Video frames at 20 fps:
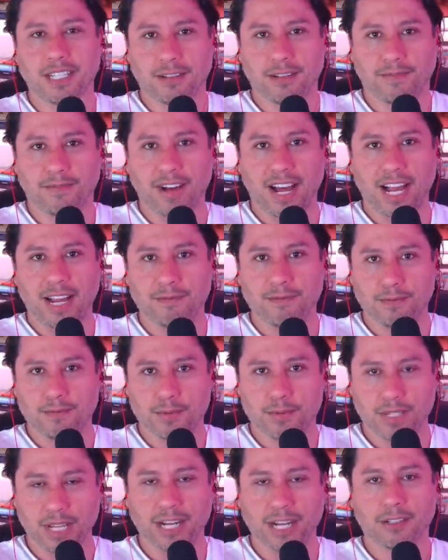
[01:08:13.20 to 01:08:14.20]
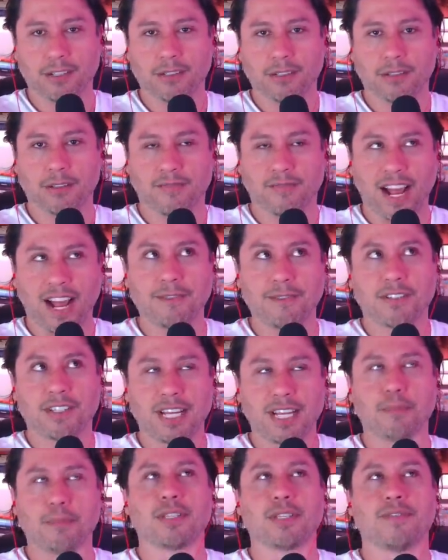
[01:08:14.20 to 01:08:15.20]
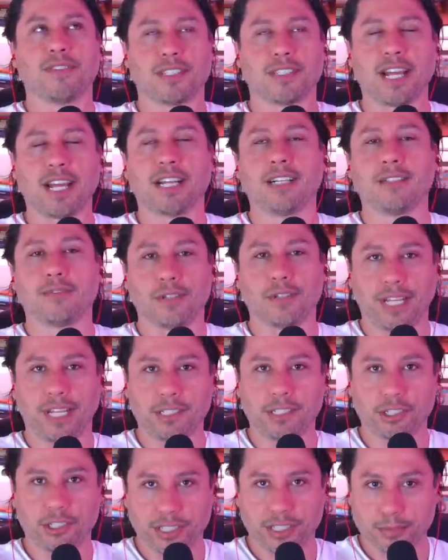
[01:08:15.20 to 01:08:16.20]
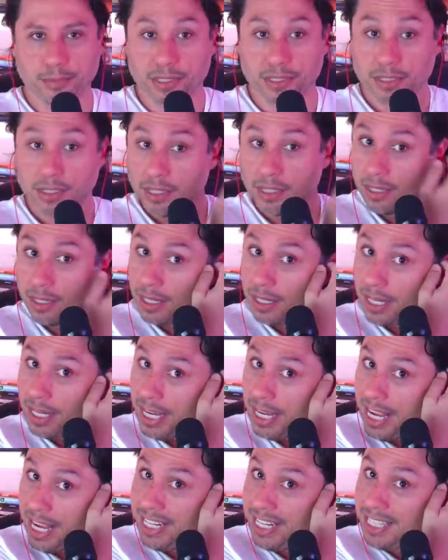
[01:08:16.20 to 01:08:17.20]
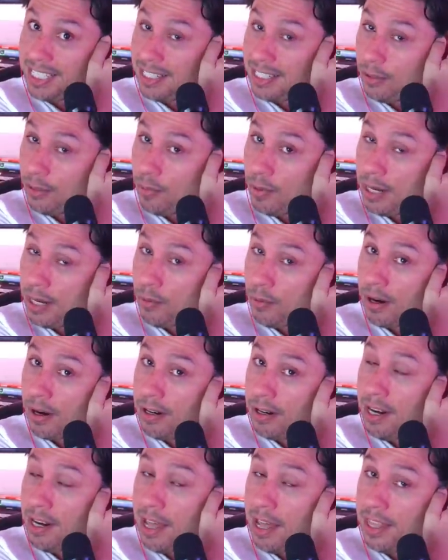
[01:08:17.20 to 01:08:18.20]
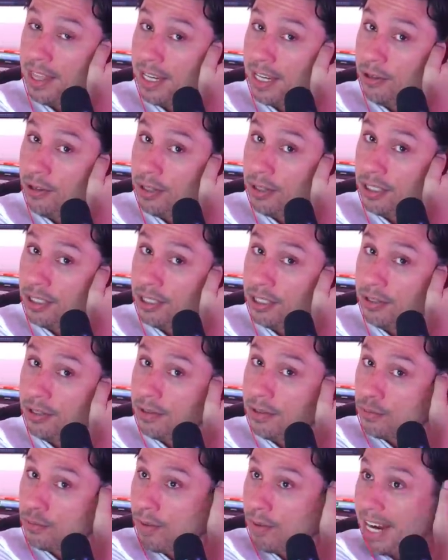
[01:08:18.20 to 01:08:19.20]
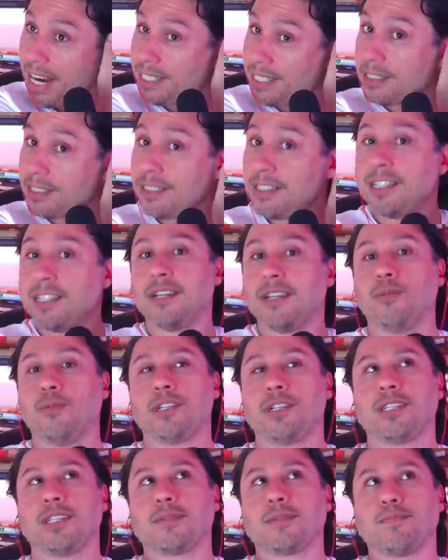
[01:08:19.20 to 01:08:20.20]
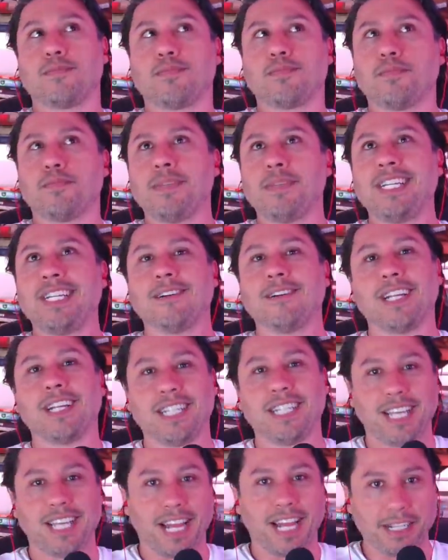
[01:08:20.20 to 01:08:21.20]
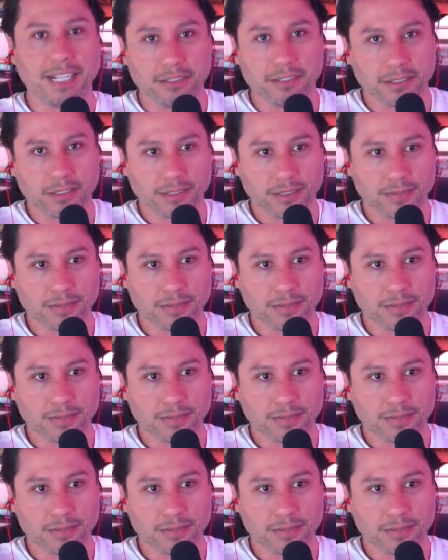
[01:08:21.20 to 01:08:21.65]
the five steps of a cycle of relationships. And he's in the one where nothing you can do is right, which is nearing the end.